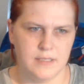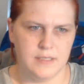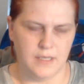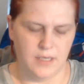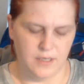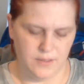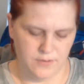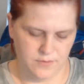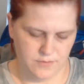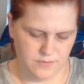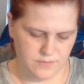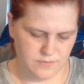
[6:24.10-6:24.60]

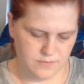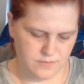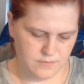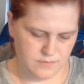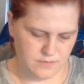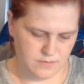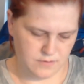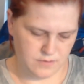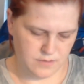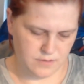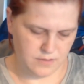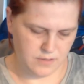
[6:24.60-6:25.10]
So,
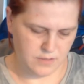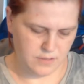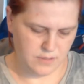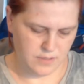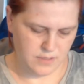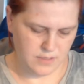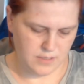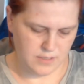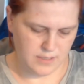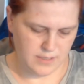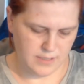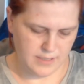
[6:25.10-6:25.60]

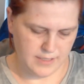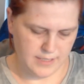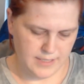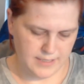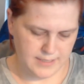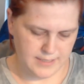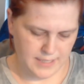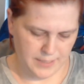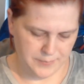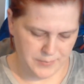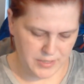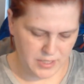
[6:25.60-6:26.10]

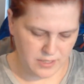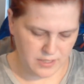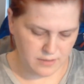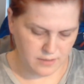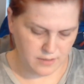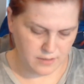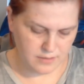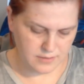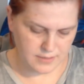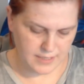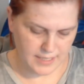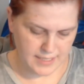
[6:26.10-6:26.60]
it's coming
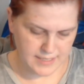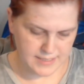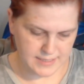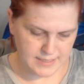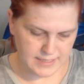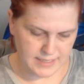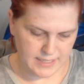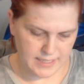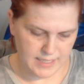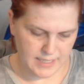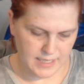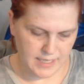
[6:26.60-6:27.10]
along
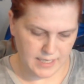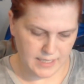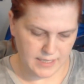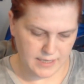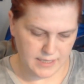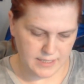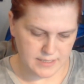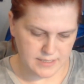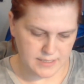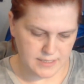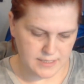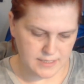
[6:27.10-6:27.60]
nicely.
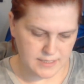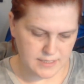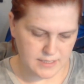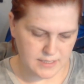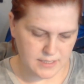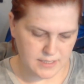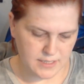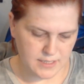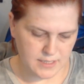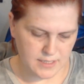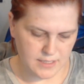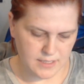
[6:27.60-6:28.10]
This is
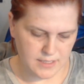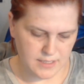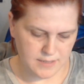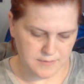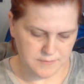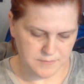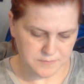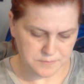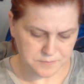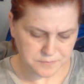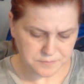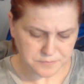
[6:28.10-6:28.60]
the,
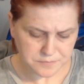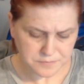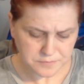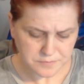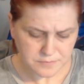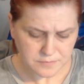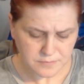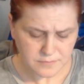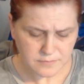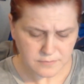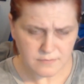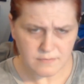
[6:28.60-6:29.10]

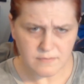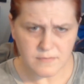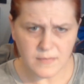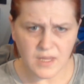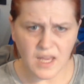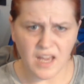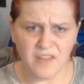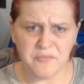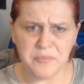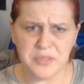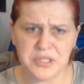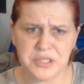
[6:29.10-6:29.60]

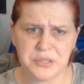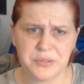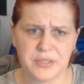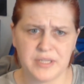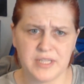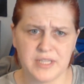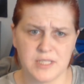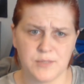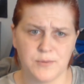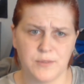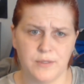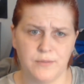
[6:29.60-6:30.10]
I've been doing
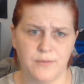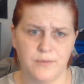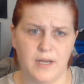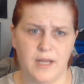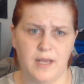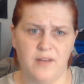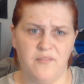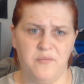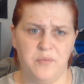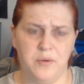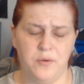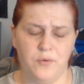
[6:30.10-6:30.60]
this one when
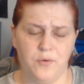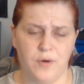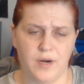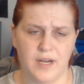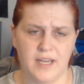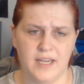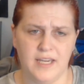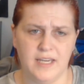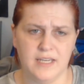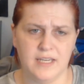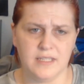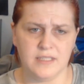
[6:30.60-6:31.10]
I've been
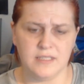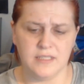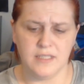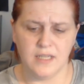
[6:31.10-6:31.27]
working,